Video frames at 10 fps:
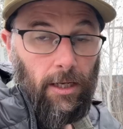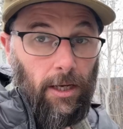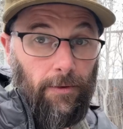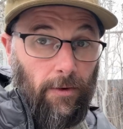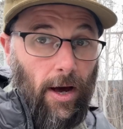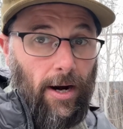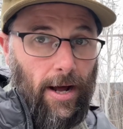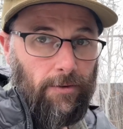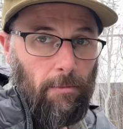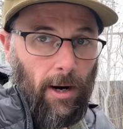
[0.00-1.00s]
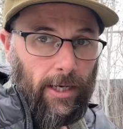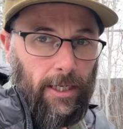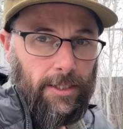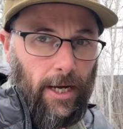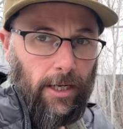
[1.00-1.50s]
If you've got an aftermarket
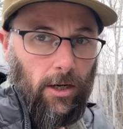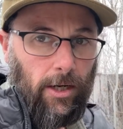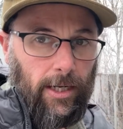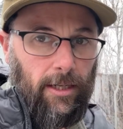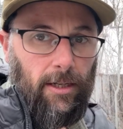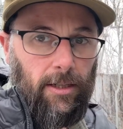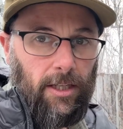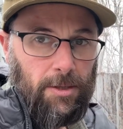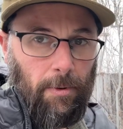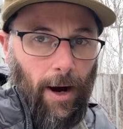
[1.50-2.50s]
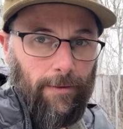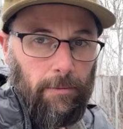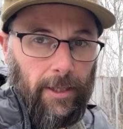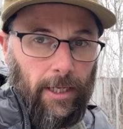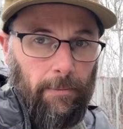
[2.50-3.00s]
intake on it, that's
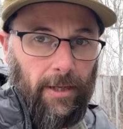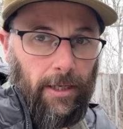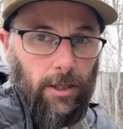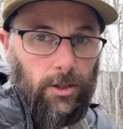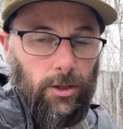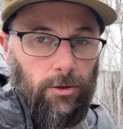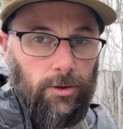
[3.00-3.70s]
probably gonna be an issue.